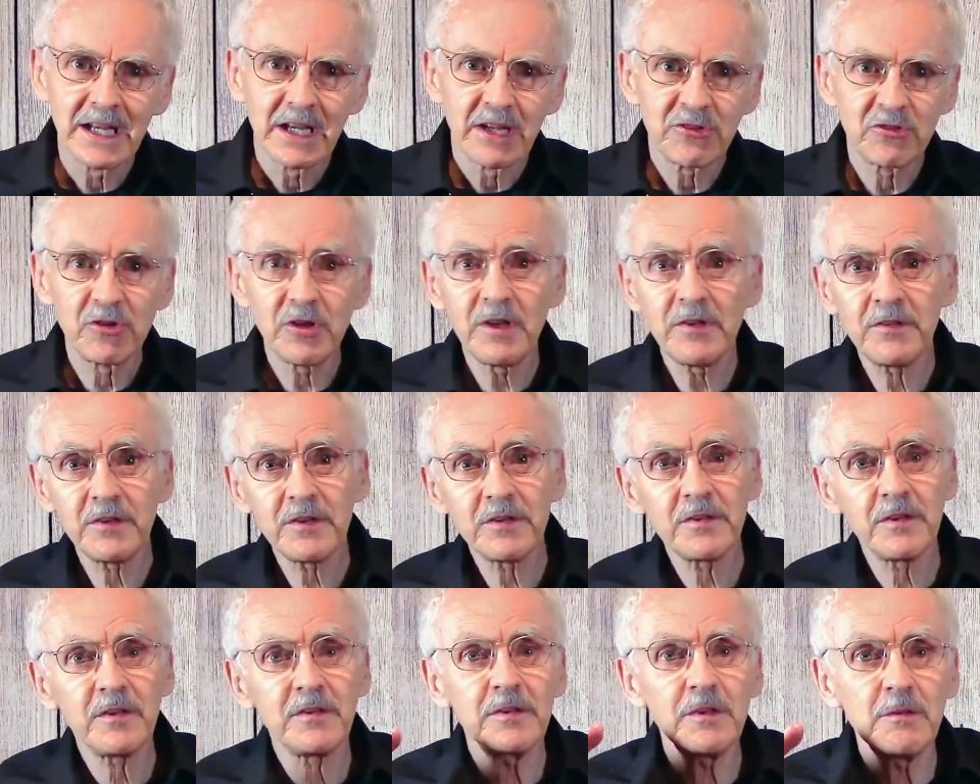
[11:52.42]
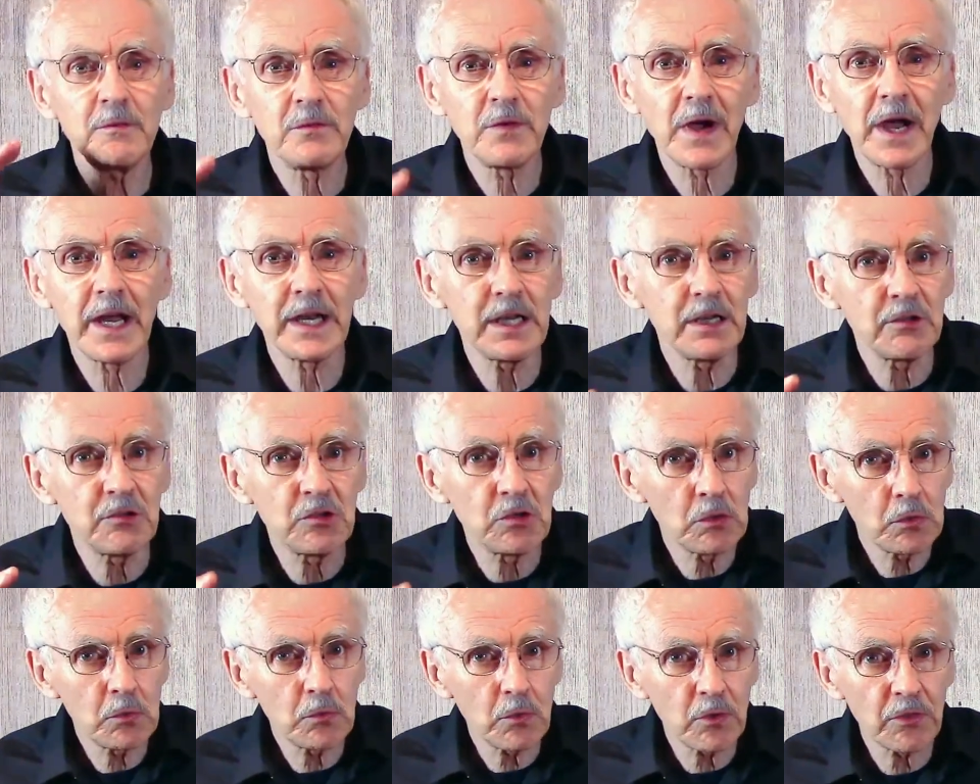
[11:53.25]
Jesus is inviting
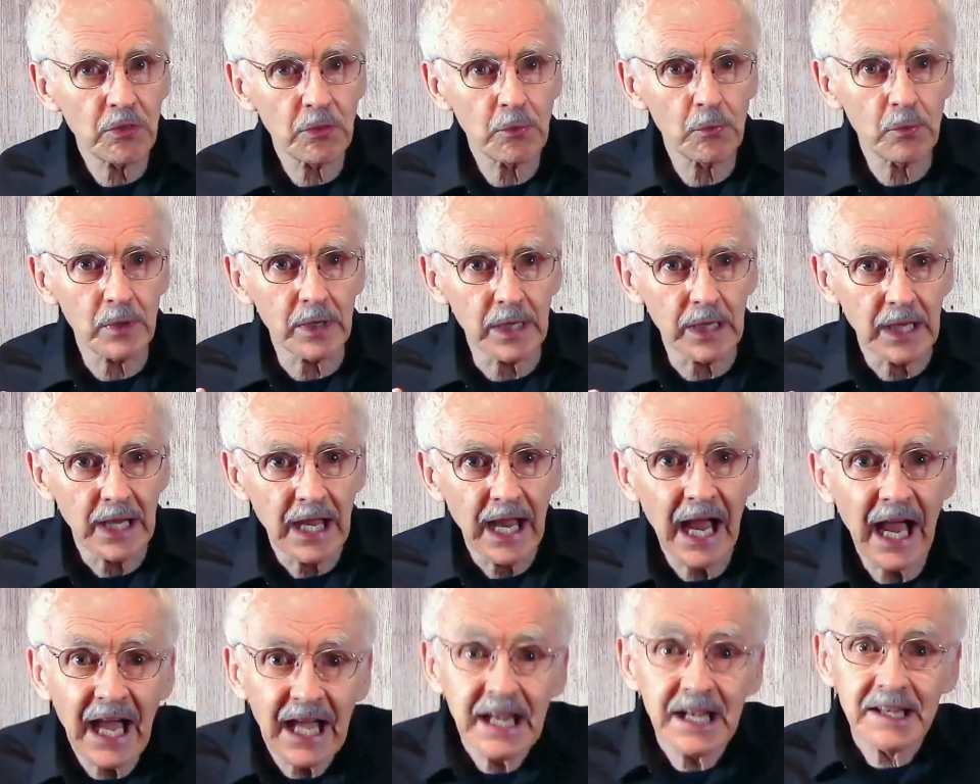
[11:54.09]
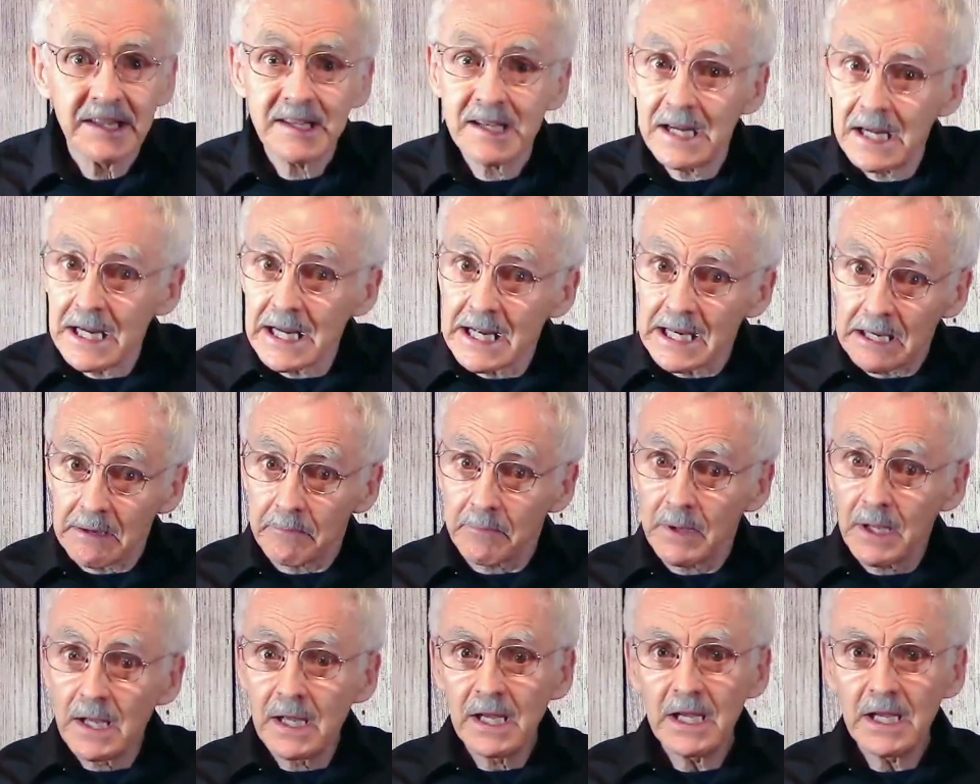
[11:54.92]
2 or 3 at a time